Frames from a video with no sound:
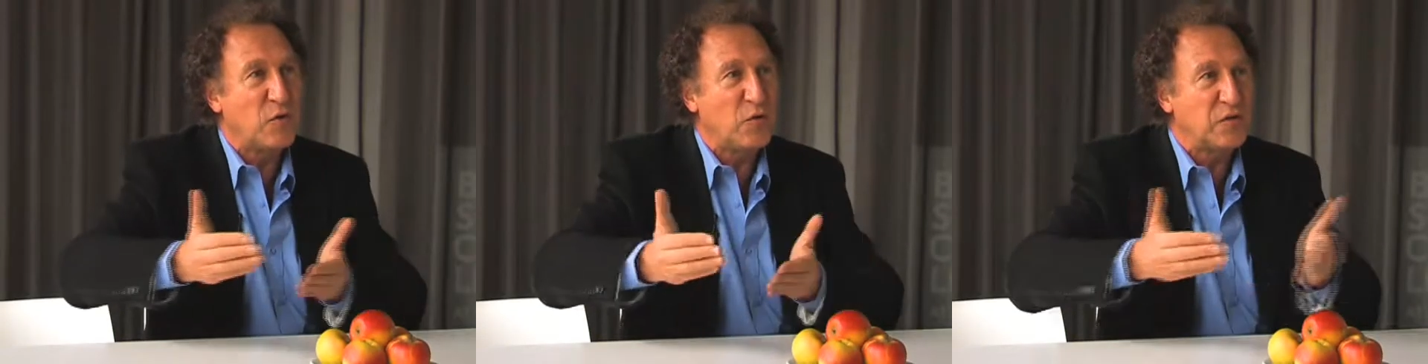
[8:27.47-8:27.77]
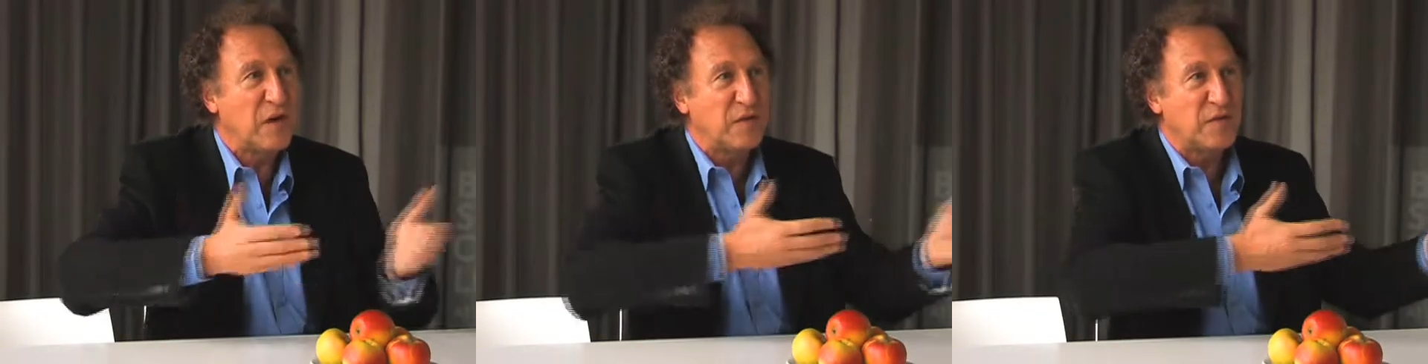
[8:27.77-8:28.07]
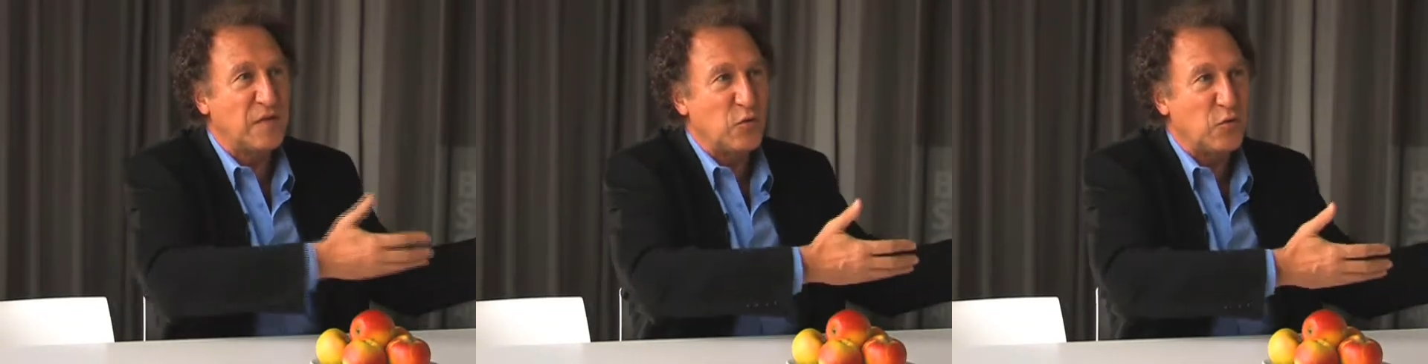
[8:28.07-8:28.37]
audience
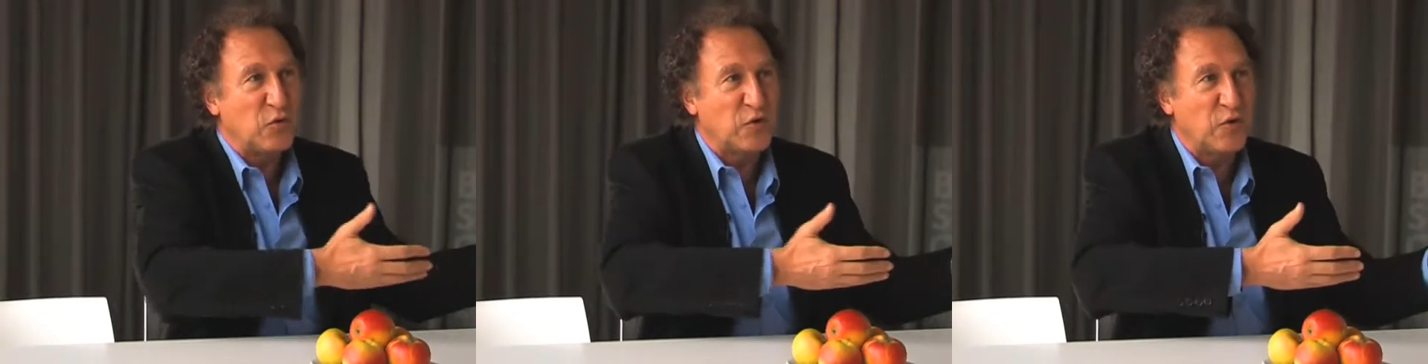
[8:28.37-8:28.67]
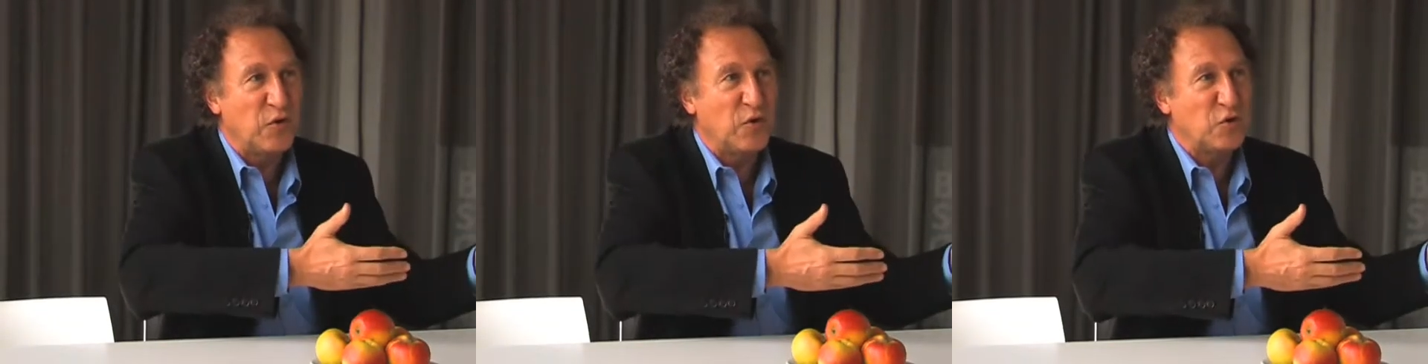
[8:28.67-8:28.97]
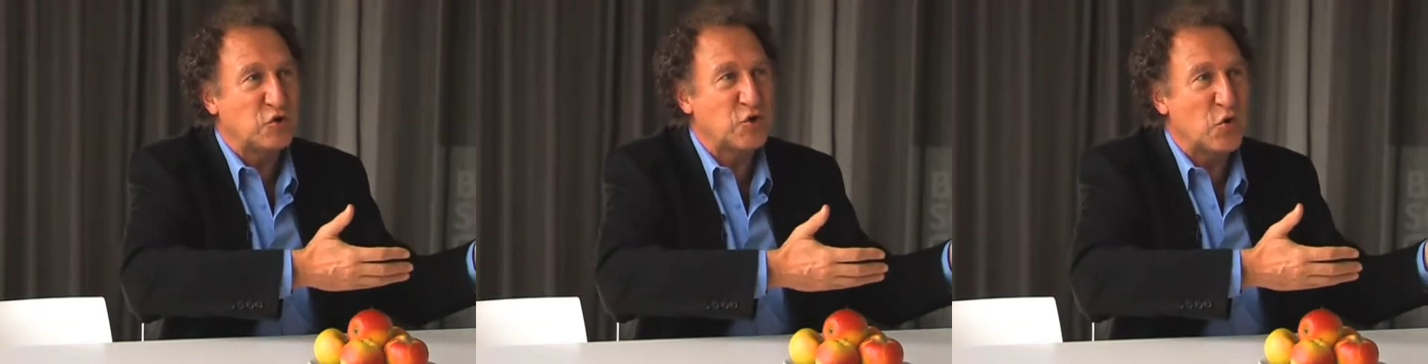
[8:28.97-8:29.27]
than another
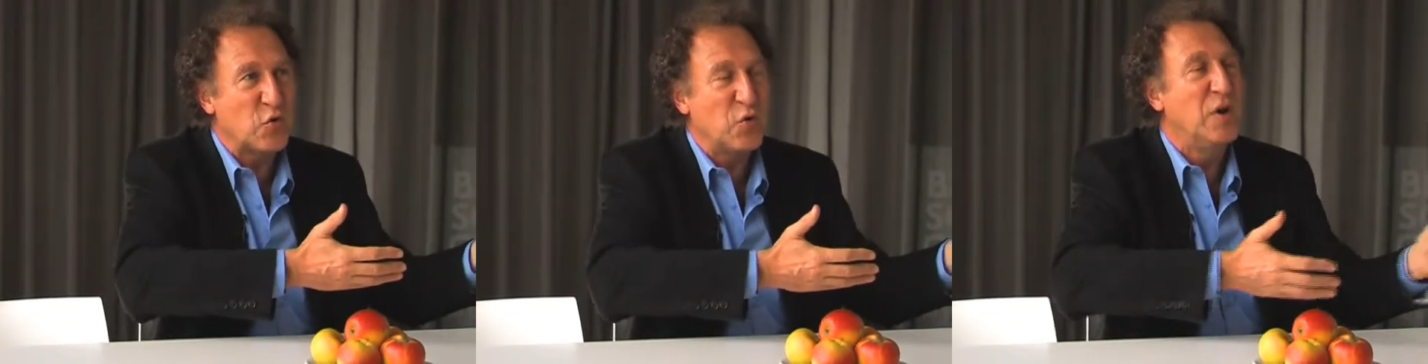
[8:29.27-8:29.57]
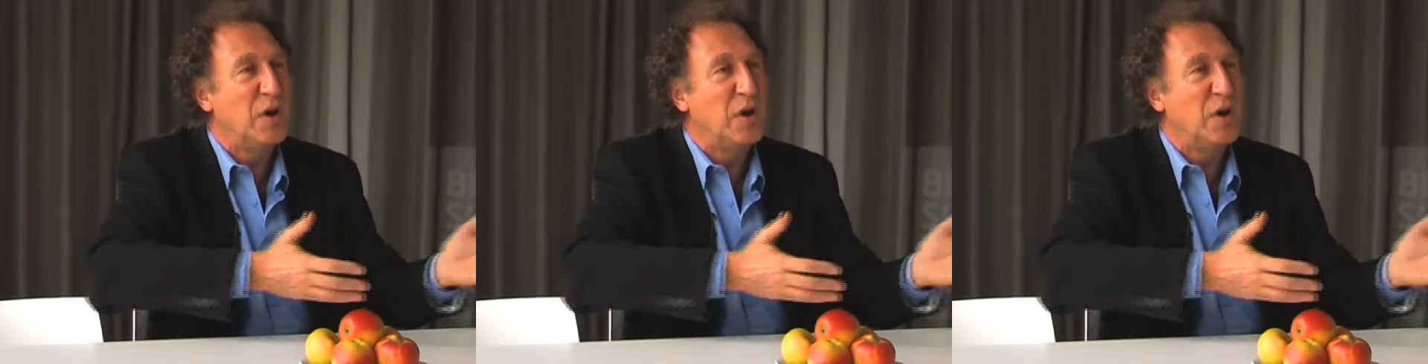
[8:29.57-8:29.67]
show?